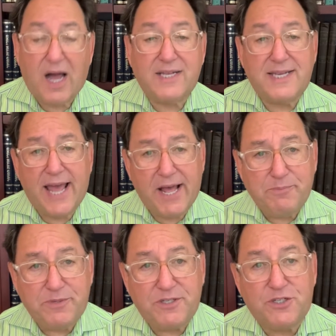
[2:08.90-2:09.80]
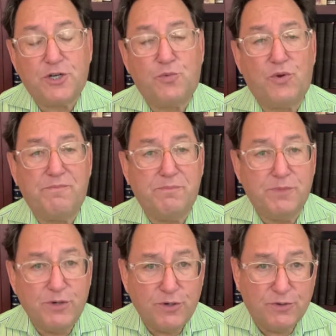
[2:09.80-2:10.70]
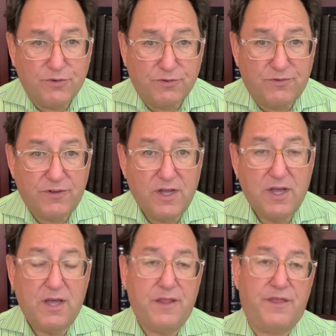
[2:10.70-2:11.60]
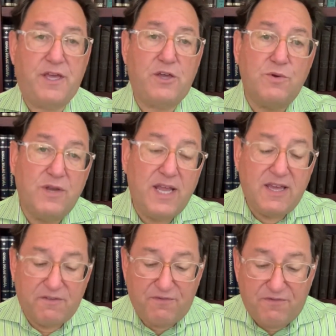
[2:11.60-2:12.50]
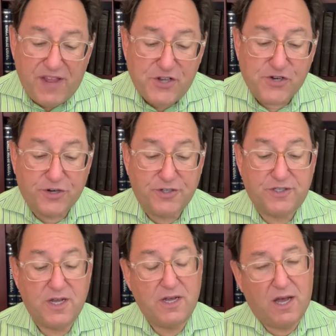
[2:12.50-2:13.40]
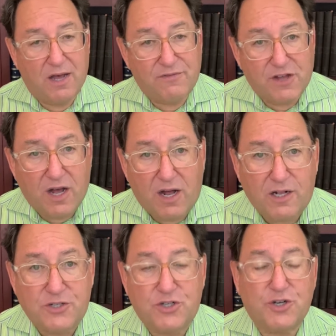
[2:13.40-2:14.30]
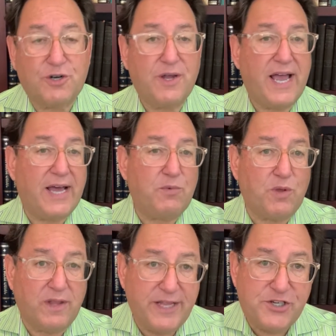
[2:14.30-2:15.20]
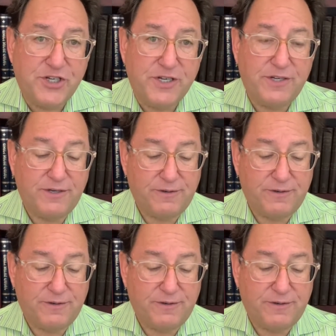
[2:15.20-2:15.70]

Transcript: Attempts to remove the unique features of culture and religion.